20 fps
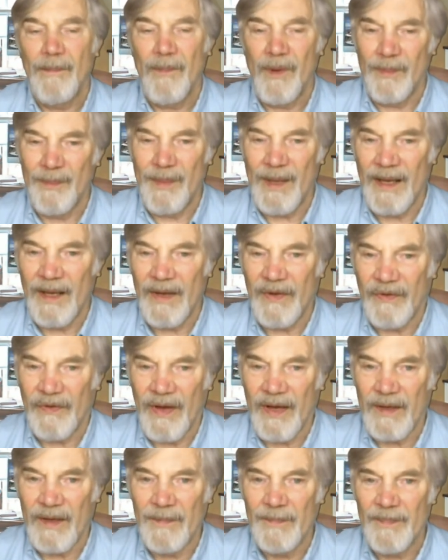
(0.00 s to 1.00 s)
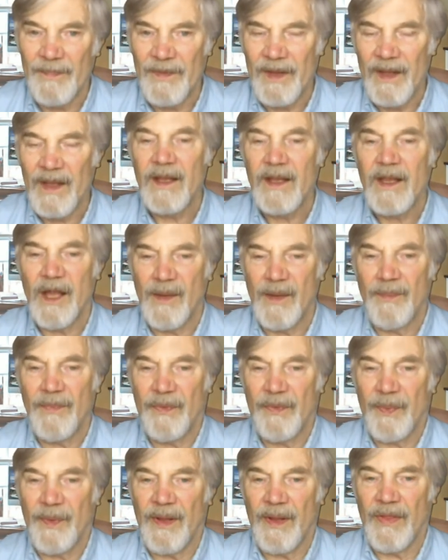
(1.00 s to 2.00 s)
Mombelli said,
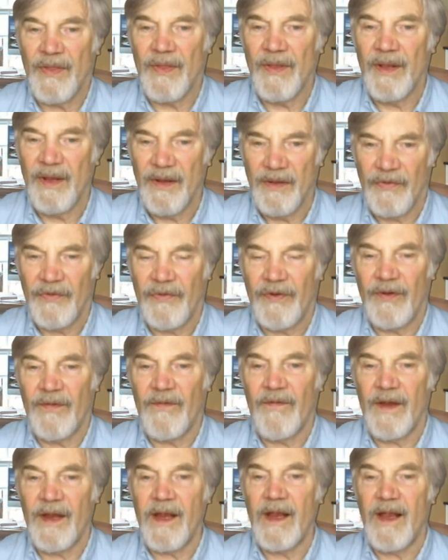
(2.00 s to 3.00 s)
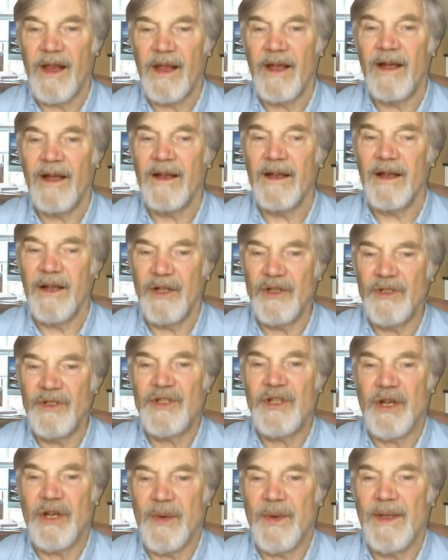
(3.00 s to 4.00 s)
comes with severe
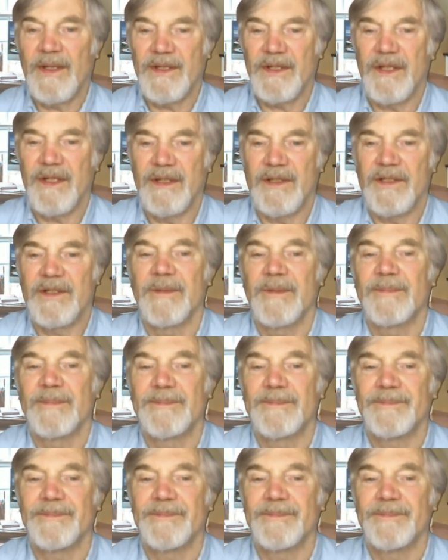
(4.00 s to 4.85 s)
consequences.